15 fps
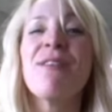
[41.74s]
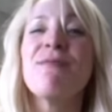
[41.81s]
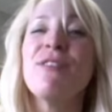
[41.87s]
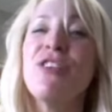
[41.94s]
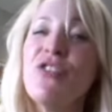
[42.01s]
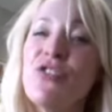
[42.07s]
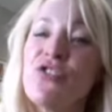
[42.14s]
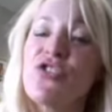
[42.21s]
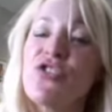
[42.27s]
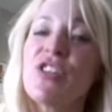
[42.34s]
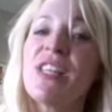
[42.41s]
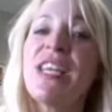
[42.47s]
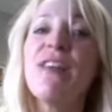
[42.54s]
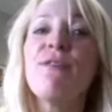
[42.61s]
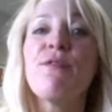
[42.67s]

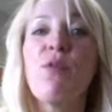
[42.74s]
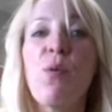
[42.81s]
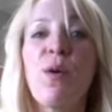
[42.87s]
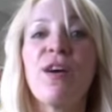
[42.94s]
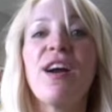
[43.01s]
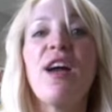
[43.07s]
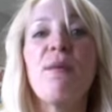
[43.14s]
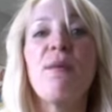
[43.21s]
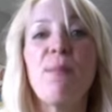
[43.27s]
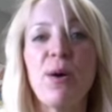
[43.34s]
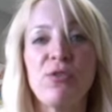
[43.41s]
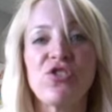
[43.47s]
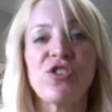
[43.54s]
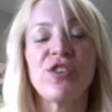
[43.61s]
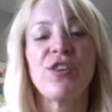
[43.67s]
usually for
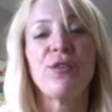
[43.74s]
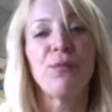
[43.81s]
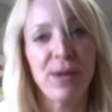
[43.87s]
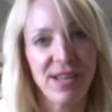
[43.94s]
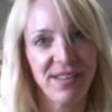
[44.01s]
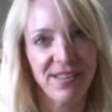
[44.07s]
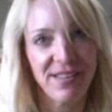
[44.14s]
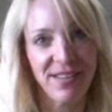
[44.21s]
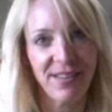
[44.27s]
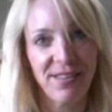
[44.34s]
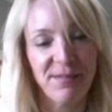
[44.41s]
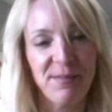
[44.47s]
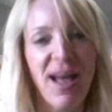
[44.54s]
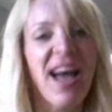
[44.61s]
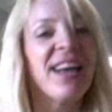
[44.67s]
emotional reasons,
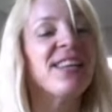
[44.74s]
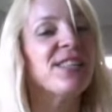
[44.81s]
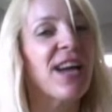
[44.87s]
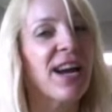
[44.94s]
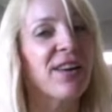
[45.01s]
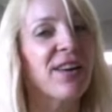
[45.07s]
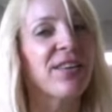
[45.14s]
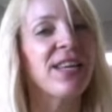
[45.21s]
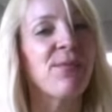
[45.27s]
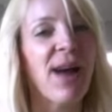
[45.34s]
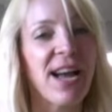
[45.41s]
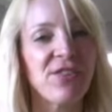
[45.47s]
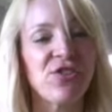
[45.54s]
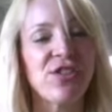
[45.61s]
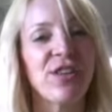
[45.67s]
not entirely
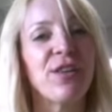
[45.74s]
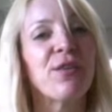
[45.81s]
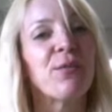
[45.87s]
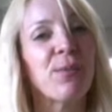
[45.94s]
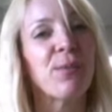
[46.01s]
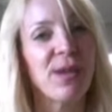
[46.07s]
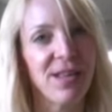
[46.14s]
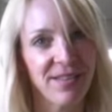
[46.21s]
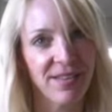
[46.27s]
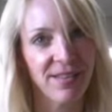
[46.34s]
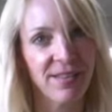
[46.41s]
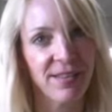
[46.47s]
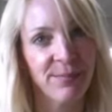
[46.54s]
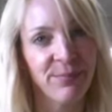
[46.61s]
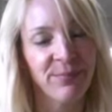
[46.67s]
rational
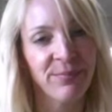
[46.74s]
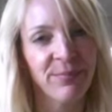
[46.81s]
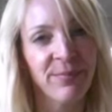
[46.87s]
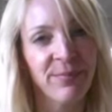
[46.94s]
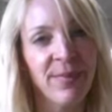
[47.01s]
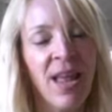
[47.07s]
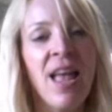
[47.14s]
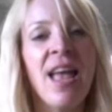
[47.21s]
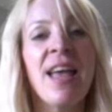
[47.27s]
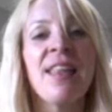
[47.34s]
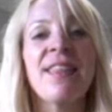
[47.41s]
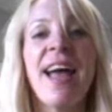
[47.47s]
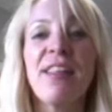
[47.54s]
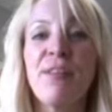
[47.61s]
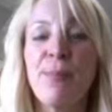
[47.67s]
reasons.
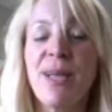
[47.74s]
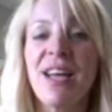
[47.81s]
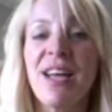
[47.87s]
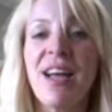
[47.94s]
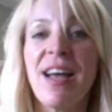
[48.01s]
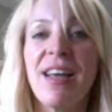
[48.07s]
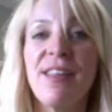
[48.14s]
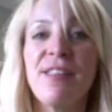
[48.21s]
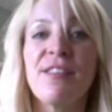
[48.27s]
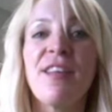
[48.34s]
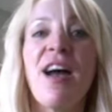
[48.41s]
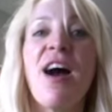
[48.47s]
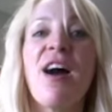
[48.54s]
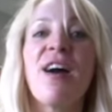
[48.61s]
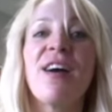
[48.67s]
That's because
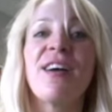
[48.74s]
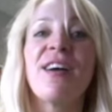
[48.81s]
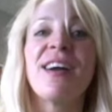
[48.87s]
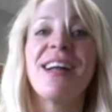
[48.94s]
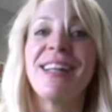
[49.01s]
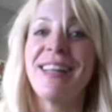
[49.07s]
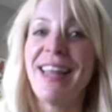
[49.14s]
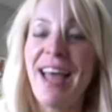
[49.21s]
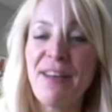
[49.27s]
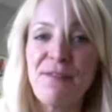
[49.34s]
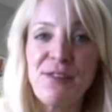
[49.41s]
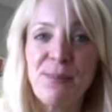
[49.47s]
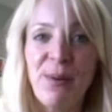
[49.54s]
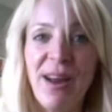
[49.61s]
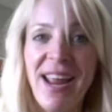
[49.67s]
our
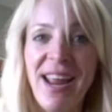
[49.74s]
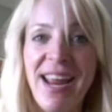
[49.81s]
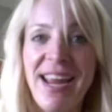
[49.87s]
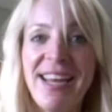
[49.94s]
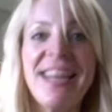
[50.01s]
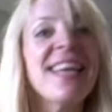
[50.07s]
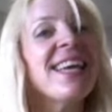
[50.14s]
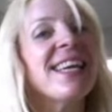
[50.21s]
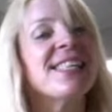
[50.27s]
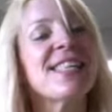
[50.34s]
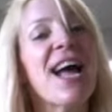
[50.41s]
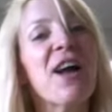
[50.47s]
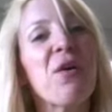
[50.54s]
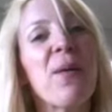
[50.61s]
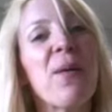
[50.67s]
left brain is
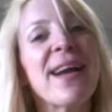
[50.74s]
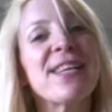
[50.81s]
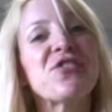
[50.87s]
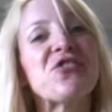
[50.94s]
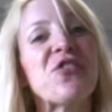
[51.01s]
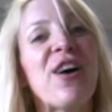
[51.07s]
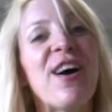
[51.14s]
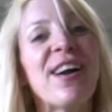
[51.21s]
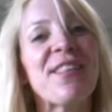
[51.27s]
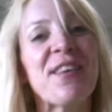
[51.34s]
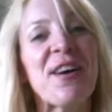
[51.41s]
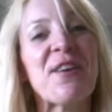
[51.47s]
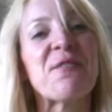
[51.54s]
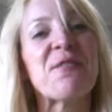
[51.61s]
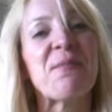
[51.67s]
not quite as strong as
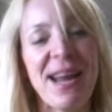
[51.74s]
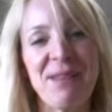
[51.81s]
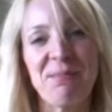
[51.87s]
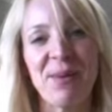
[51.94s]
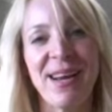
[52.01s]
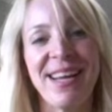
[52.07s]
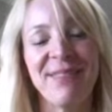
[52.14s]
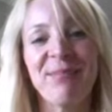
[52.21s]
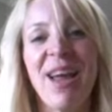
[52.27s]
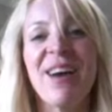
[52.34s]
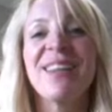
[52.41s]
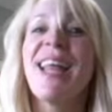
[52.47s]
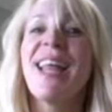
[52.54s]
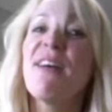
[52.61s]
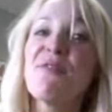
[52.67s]
our right brain.
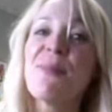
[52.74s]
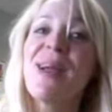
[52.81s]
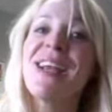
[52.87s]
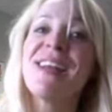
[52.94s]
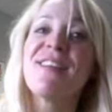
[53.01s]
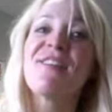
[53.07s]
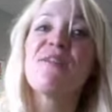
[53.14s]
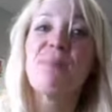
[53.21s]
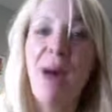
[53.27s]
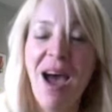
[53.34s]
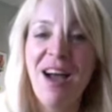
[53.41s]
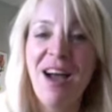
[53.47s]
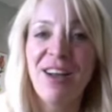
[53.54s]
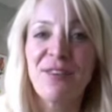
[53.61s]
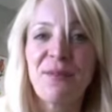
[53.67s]
Our left brain is
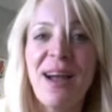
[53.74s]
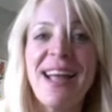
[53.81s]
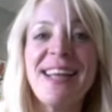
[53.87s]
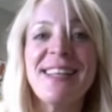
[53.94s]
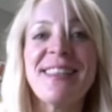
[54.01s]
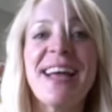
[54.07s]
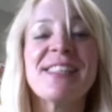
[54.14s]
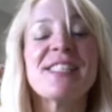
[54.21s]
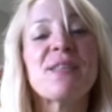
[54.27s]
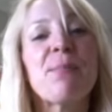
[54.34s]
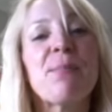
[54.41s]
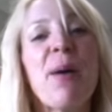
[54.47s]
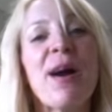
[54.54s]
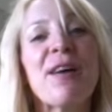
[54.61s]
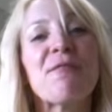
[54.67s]
Spock, right? That's the
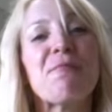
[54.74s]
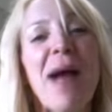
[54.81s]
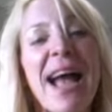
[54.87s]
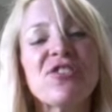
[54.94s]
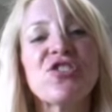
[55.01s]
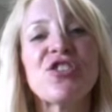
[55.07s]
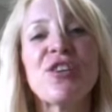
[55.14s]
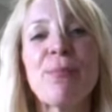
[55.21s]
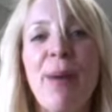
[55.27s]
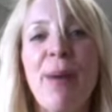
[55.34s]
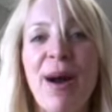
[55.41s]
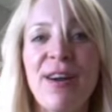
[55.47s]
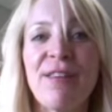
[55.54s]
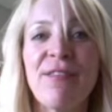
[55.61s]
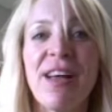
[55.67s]
part, rational
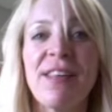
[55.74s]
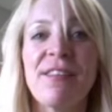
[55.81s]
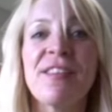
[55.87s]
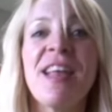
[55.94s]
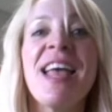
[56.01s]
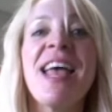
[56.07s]
part of us